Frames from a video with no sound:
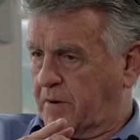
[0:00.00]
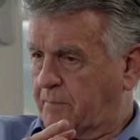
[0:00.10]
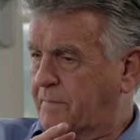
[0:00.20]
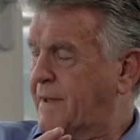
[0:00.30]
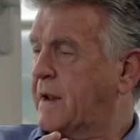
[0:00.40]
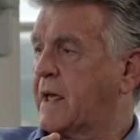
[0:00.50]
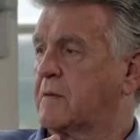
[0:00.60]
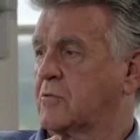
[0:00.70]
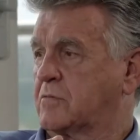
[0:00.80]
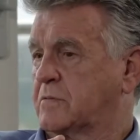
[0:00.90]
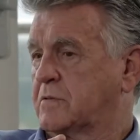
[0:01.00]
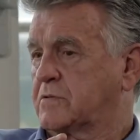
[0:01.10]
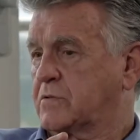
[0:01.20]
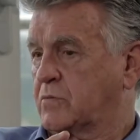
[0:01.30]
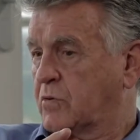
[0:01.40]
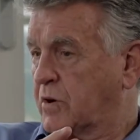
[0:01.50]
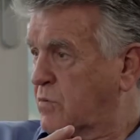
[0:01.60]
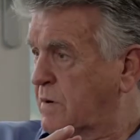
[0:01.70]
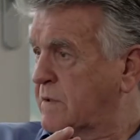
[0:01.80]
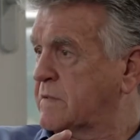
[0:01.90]
pet animal to
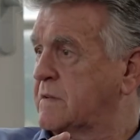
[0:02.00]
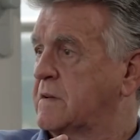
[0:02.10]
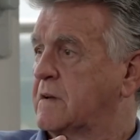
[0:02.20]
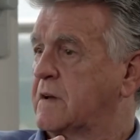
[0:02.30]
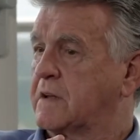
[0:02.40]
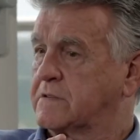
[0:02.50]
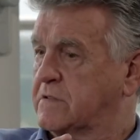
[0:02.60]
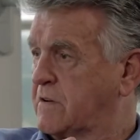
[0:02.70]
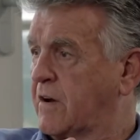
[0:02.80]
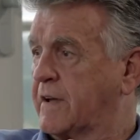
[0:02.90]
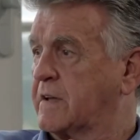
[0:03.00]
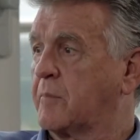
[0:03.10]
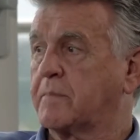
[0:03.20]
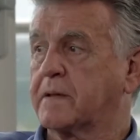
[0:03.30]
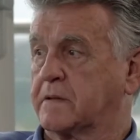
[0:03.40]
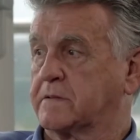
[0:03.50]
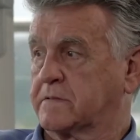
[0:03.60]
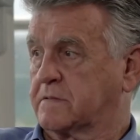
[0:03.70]
work with and to like are pigs.